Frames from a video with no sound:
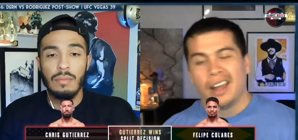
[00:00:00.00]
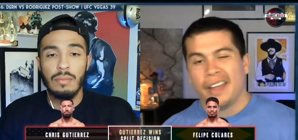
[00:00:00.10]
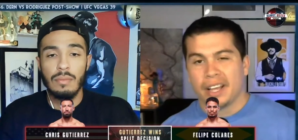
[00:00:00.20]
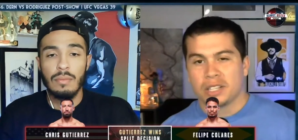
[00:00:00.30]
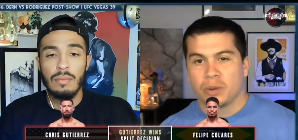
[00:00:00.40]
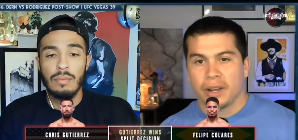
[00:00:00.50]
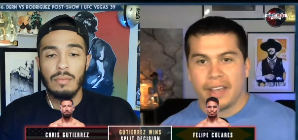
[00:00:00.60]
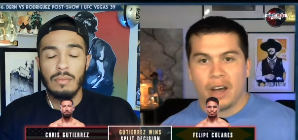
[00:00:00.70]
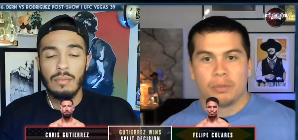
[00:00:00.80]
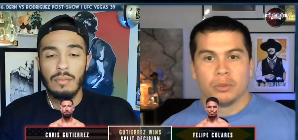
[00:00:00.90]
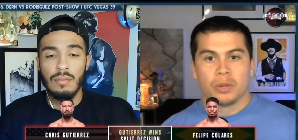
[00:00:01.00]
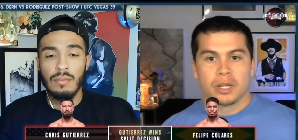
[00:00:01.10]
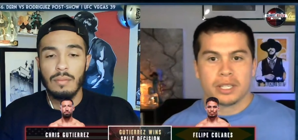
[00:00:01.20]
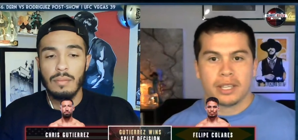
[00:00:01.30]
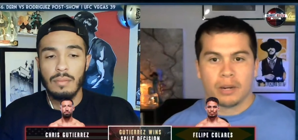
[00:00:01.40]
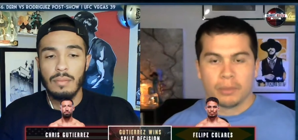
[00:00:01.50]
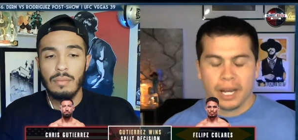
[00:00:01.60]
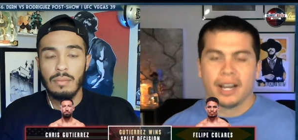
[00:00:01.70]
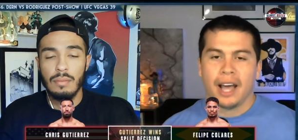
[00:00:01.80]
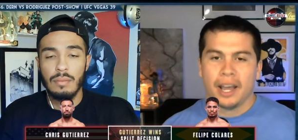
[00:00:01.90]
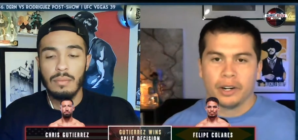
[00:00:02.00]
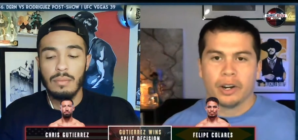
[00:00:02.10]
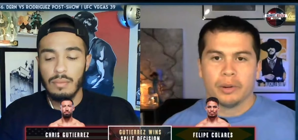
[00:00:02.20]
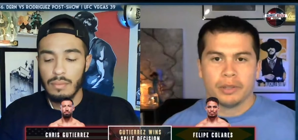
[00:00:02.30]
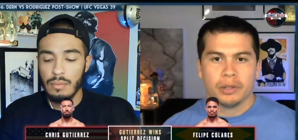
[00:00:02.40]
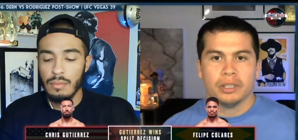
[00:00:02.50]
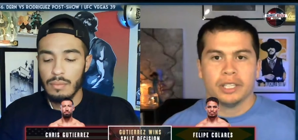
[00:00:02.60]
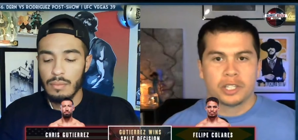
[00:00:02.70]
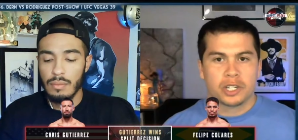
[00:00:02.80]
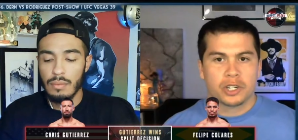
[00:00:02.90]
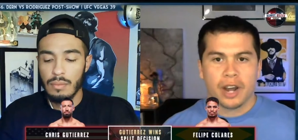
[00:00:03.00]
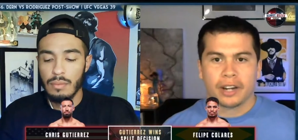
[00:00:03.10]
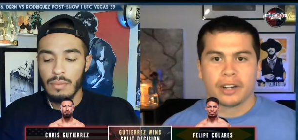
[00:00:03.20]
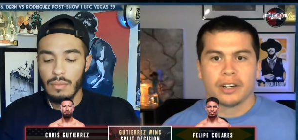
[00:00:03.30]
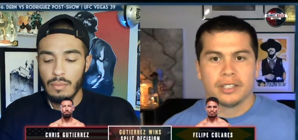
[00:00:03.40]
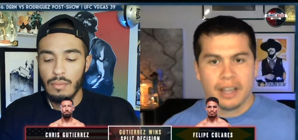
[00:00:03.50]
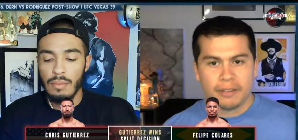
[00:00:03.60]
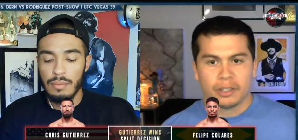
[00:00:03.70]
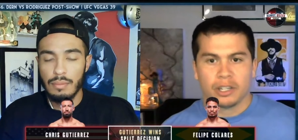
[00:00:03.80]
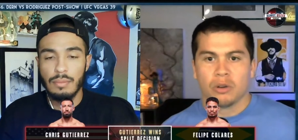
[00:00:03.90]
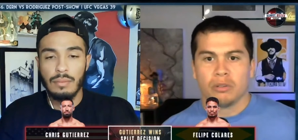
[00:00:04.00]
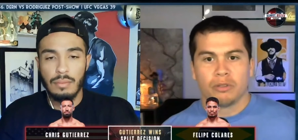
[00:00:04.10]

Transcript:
Speaker 1: and that's why the output wasn't there. But I'd, I'd agree with you. Elite striker, definitely going